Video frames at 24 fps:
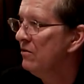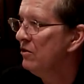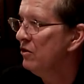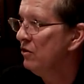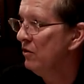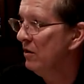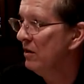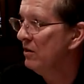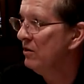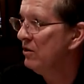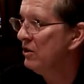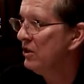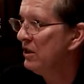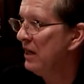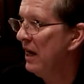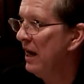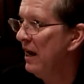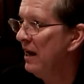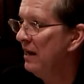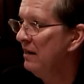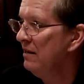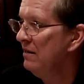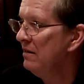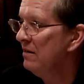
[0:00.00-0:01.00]
Do you
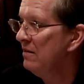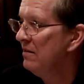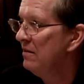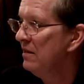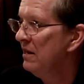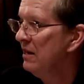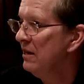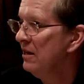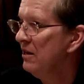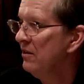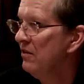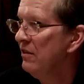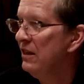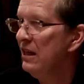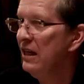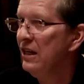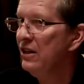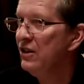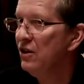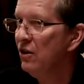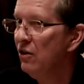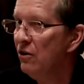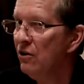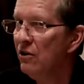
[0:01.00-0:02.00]
understand?
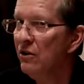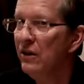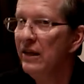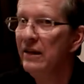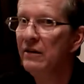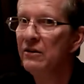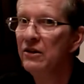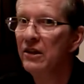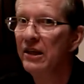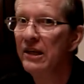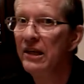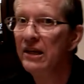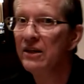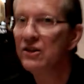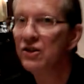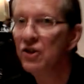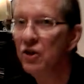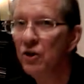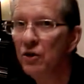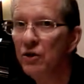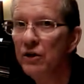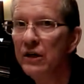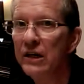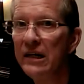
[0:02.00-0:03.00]
the eternal the
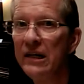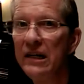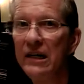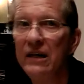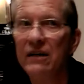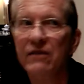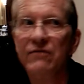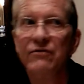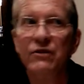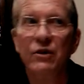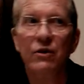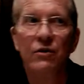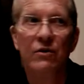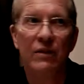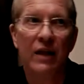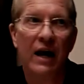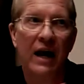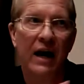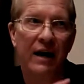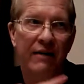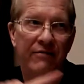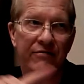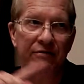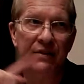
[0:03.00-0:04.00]
eternity of your
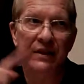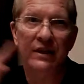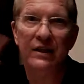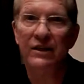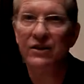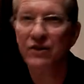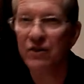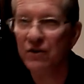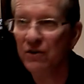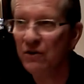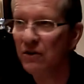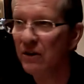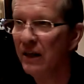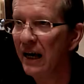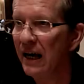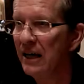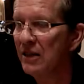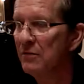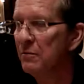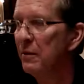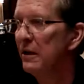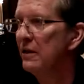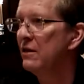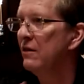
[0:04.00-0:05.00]
life the eternal
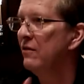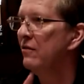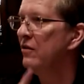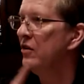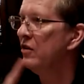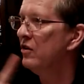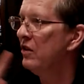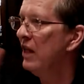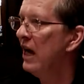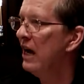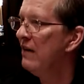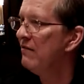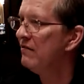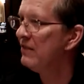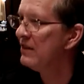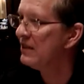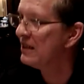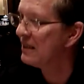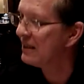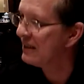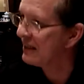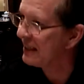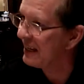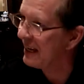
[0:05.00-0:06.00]
aspect of your life
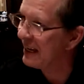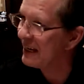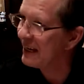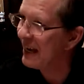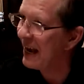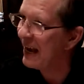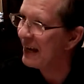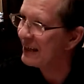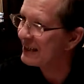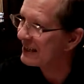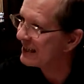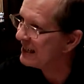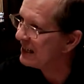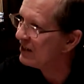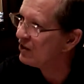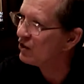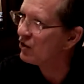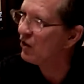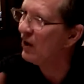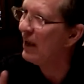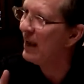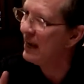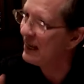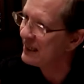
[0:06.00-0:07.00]
is the
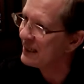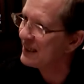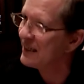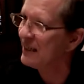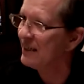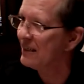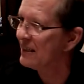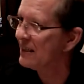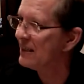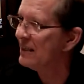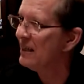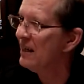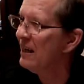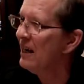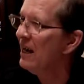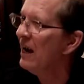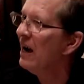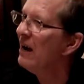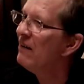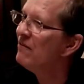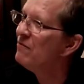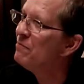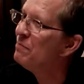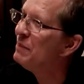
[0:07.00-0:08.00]
essential essence
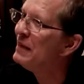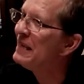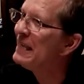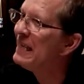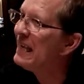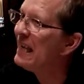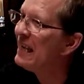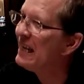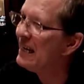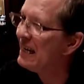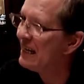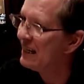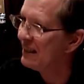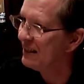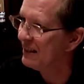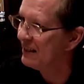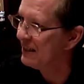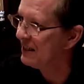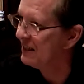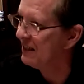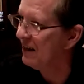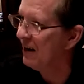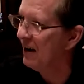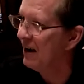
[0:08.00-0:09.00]
of
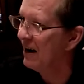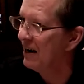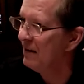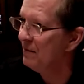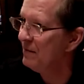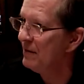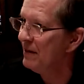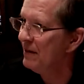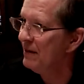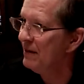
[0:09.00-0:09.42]
beginningless time